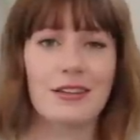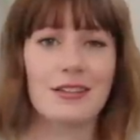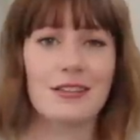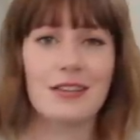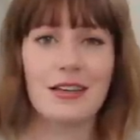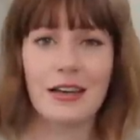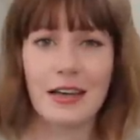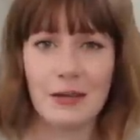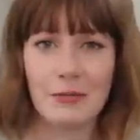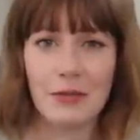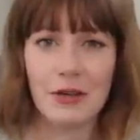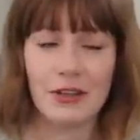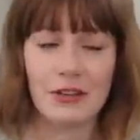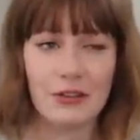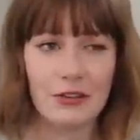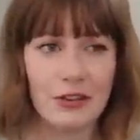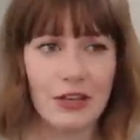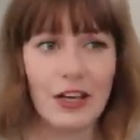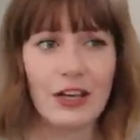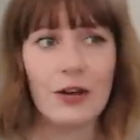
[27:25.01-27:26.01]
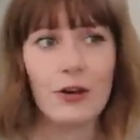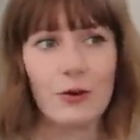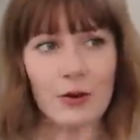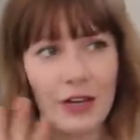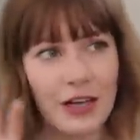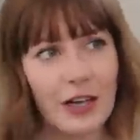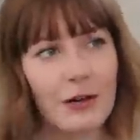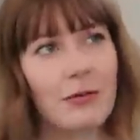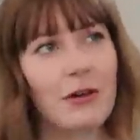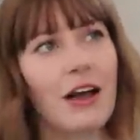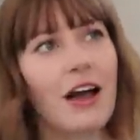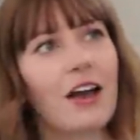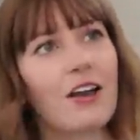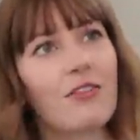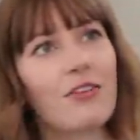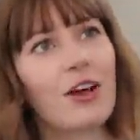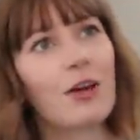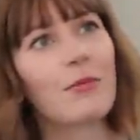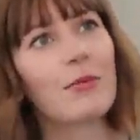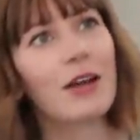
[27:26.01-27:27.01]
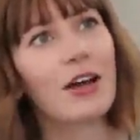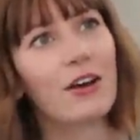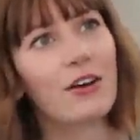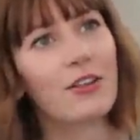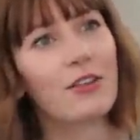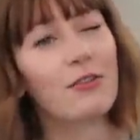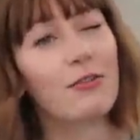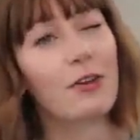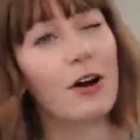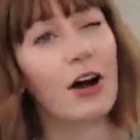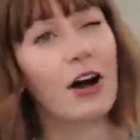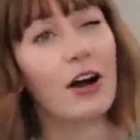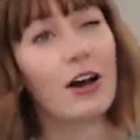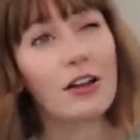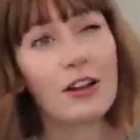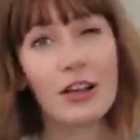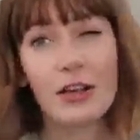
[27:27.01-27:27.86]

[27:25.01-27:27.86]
The second month, you're like, okay, I'm kind of coming out of the fog.